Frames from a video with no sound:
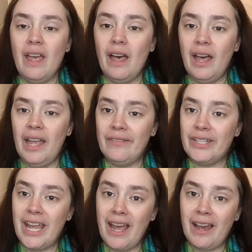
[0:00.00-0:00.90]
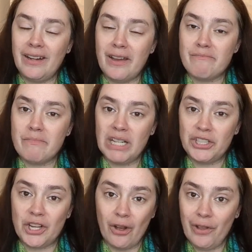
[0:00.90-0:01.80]
I haven't had
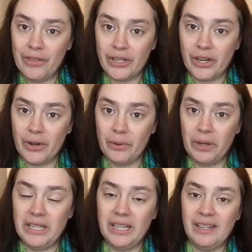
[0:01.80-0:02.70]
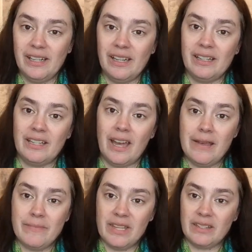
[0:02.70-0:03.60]
much on the go knitting
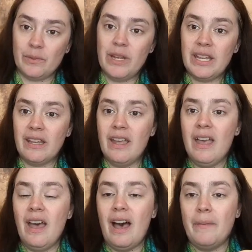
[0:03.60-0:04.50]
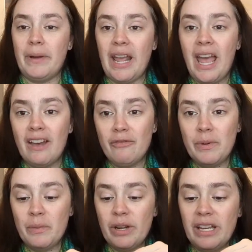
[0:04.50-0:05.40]
time this week, but I have
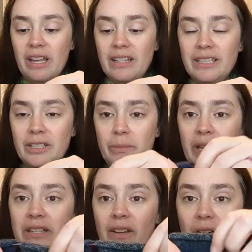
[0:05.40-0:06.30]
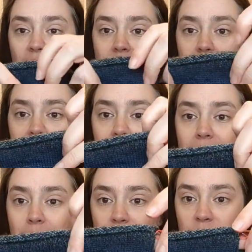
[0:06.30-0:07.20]
been working a little bit on my
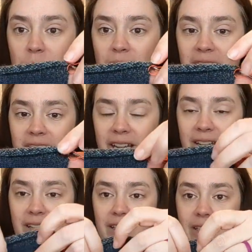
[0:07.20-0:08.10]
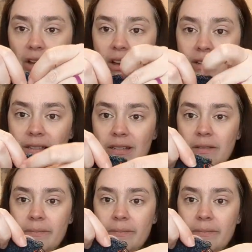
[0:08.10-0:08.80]
blue cadet socks.